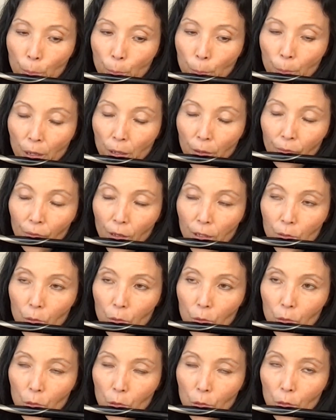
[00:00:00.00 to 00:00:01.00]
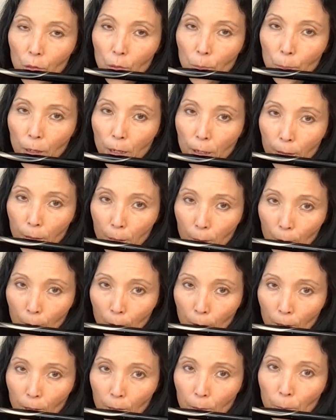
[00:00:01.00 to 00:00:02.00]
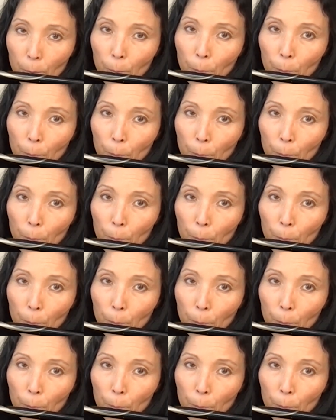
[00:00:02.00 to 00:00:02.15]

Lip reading: But if I do too much this,